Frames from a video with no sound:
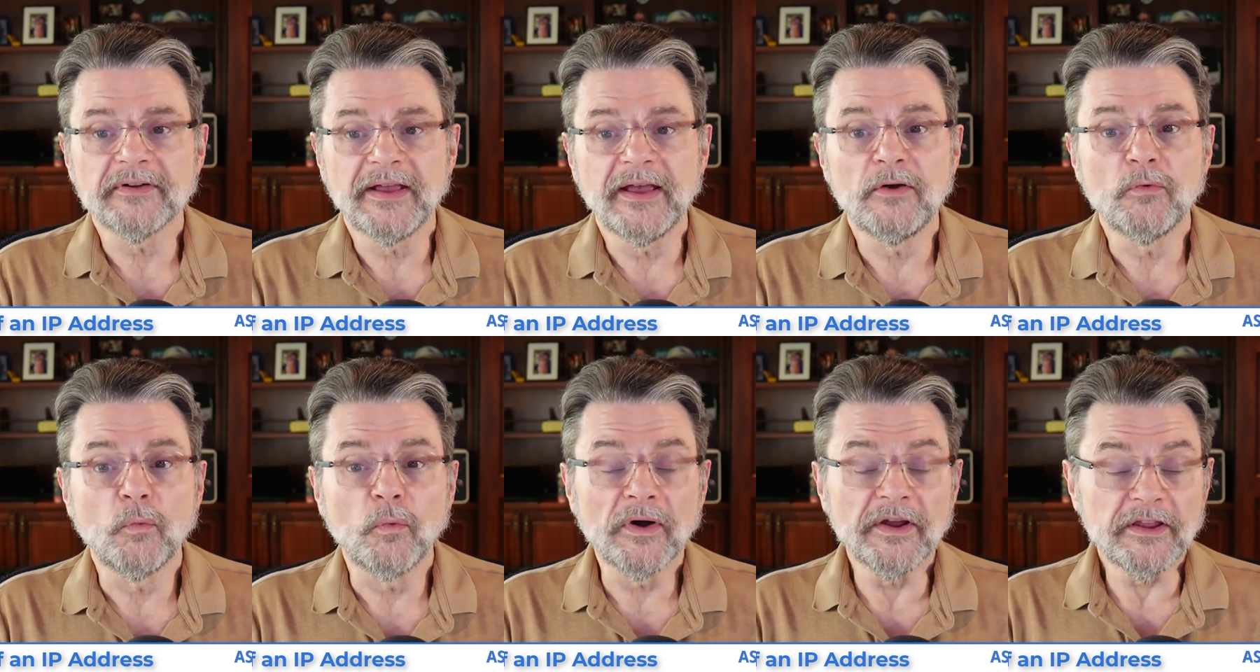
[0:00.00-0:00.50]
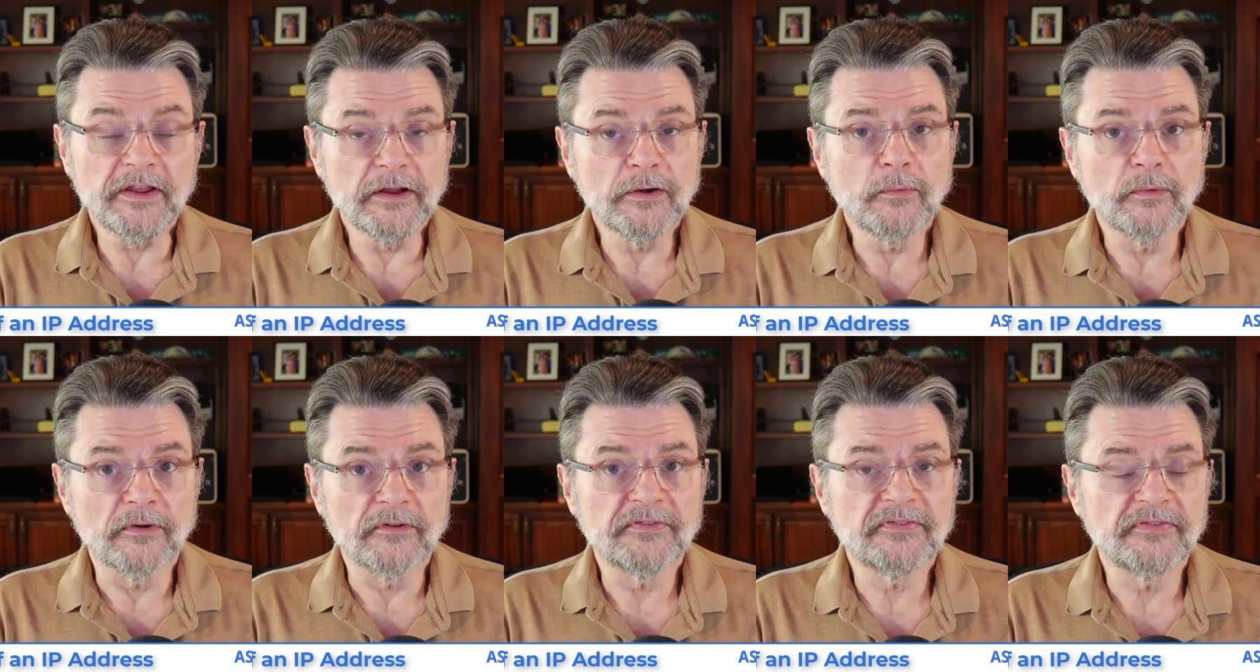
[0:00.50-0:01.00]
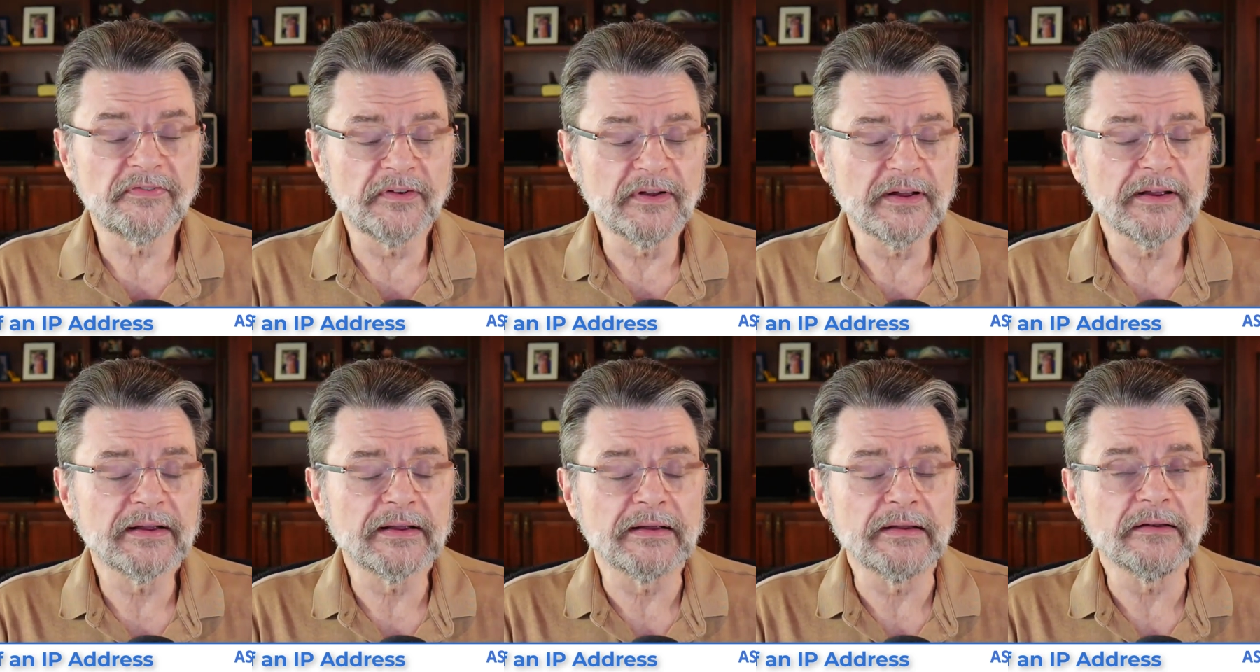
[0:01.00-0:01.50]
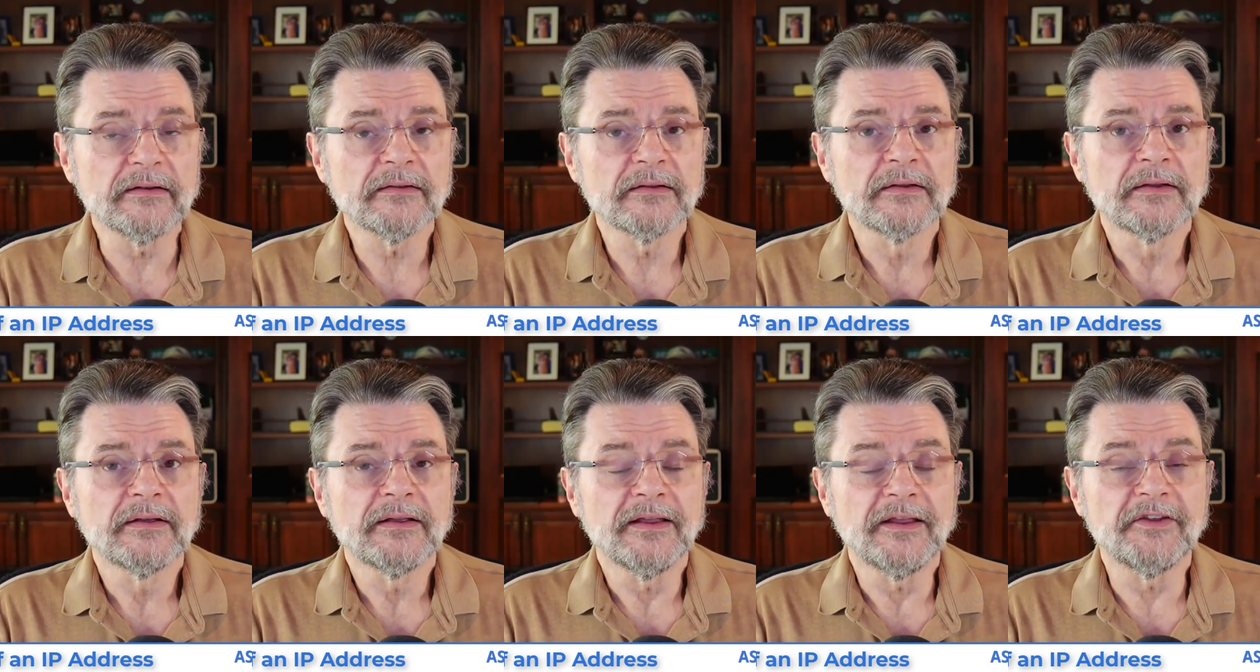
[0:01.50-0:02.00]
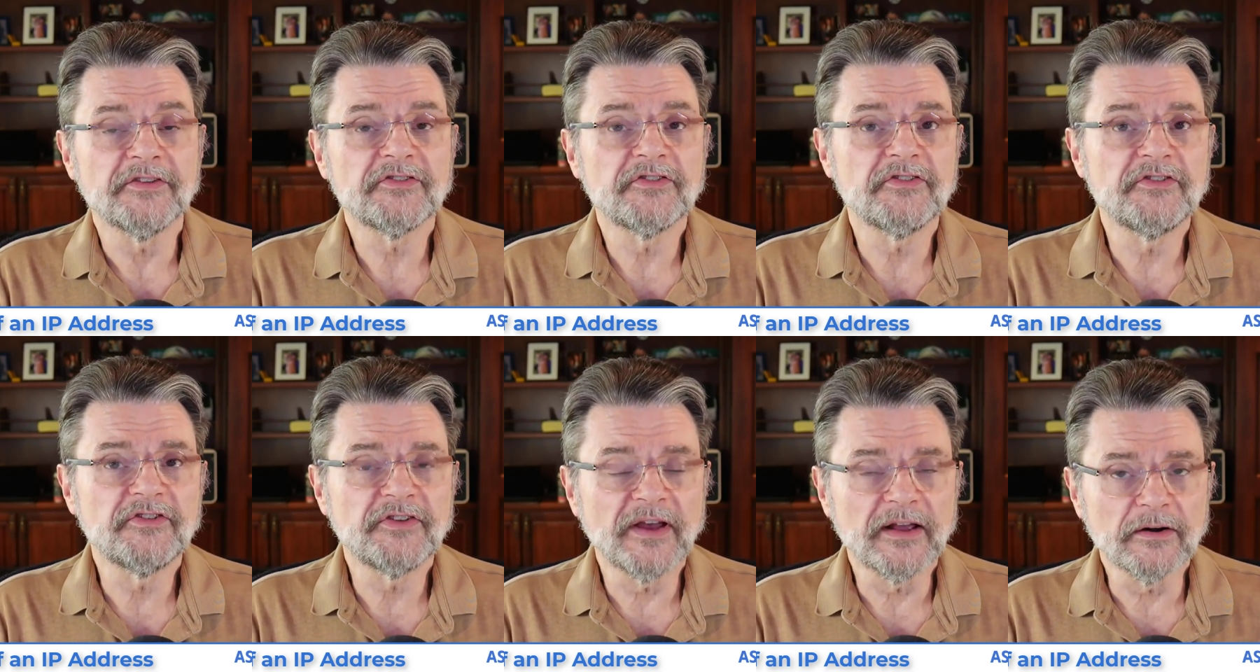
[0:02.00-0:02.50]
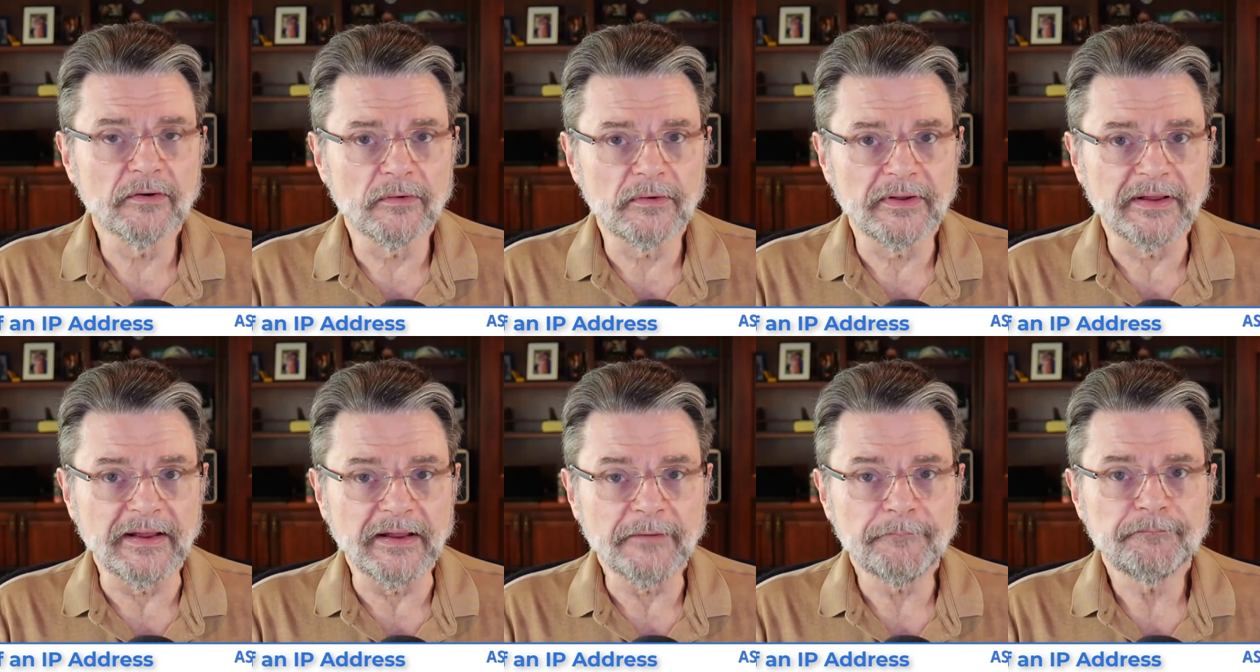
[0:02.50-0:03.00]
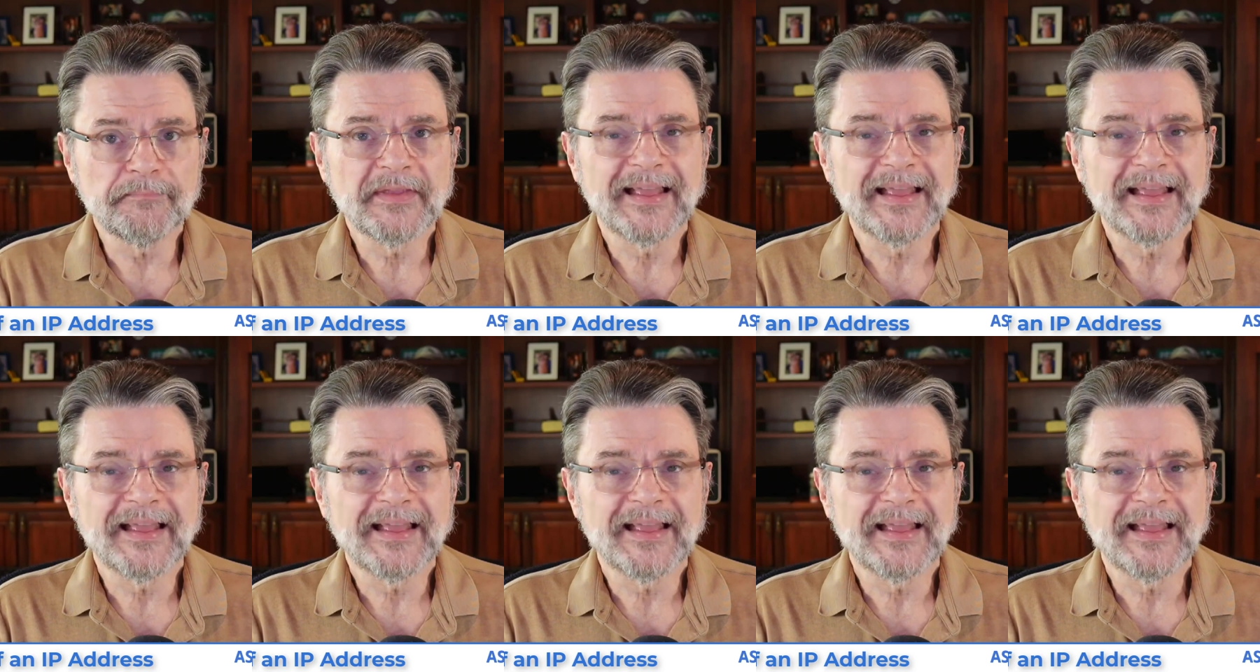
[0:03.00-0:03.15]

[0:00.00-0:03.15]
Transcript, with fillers: and what you will find is generally